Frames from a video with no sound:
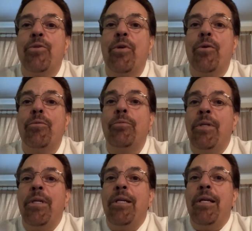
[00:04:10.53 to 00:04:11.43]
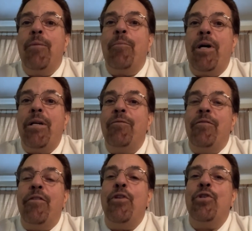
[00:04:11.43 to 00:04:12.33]
So my
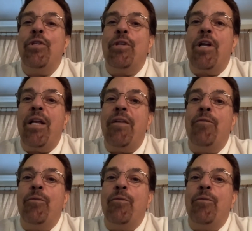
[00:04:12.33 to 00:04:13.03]
vision kind of